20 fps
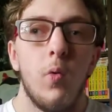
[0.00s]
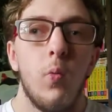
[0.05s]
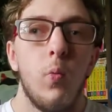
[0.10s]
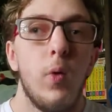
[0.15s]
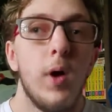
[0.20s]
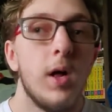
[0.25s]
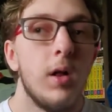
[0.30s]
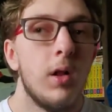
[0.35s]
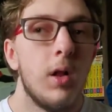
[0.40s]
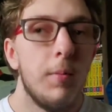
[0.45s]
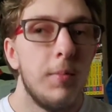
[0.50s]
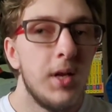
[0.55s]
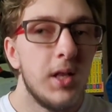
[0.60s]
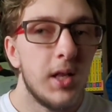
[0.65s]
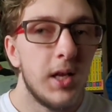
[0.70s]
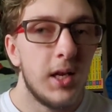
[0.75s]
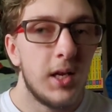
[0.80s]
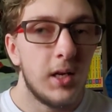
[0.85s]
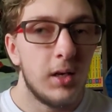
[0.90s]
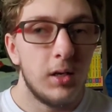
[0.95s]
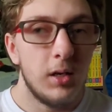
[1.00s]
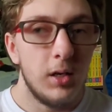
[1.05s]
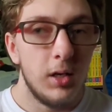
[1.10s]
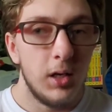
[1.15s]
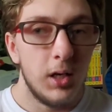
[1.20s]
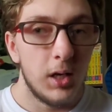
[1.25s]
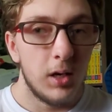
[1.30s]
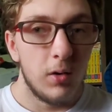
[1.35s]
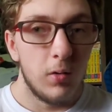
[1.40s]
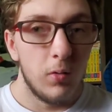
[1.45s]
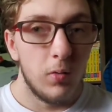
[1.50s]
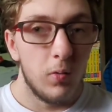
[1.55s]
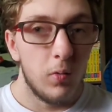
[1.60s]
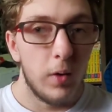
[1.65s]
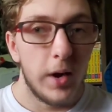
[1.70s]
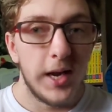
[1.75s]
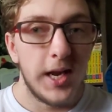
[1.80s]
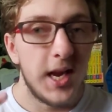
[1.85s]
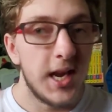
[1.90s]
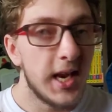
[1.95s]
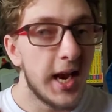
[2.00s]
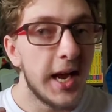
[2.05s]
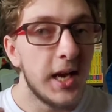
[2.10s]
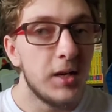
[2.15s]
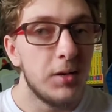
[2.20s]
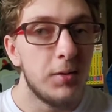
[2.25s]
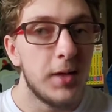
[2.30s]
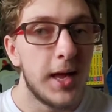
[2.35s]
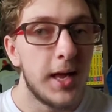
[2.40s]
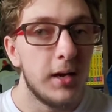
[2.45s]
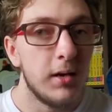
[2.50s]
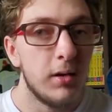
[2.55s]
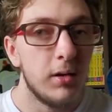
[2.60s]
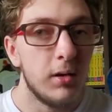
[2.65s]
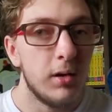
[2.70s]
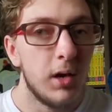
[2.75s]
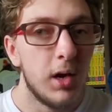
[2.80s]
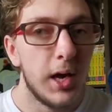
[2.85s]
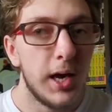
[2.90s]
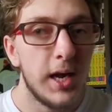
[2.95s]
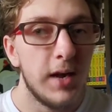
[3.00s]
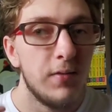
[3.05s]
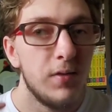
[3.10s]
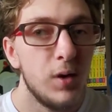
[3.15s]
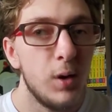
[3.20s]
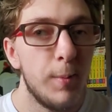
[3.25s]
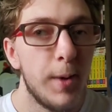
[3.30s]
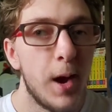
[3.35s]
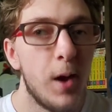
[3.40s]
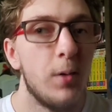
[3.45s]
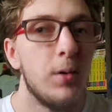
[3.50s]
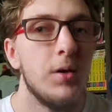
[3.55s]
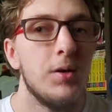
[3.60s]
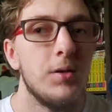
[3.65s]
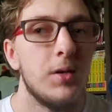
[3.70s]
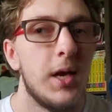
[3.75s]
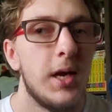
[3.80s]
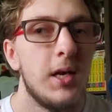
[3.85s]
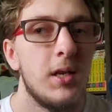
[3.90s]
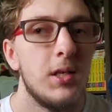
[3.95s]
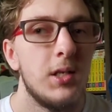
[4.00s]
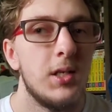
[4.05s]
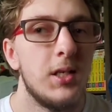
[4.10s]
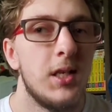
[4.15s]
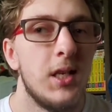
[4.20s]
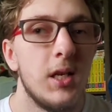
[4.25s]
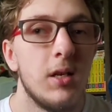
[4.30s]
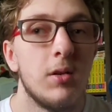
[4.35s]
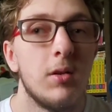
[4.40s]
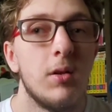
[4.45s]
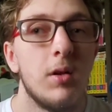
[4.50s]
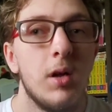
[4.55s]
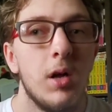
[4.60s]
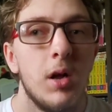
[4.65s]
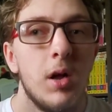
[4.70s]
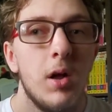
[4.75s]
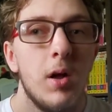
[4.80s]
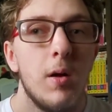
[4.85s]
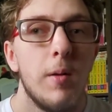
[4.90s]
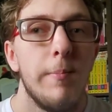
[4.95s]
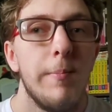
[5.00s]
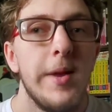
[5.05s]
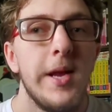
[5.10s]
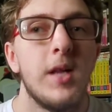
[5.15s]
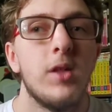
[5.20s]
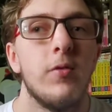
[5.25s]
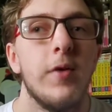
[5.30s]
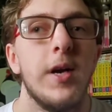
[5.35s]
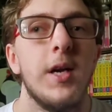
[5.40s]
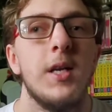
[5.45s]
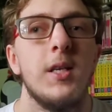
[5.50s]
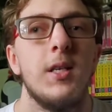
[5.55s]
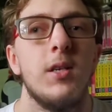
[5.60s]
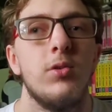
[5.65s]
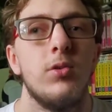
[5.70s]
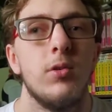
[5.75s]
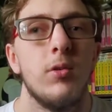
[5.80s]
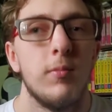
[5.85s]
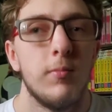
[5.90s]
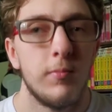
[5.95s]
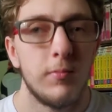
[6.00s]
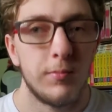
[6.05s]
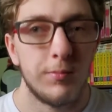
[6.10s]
Well, I mean, like, you know, why can't I do that? I have no powers. I can still make the right decision.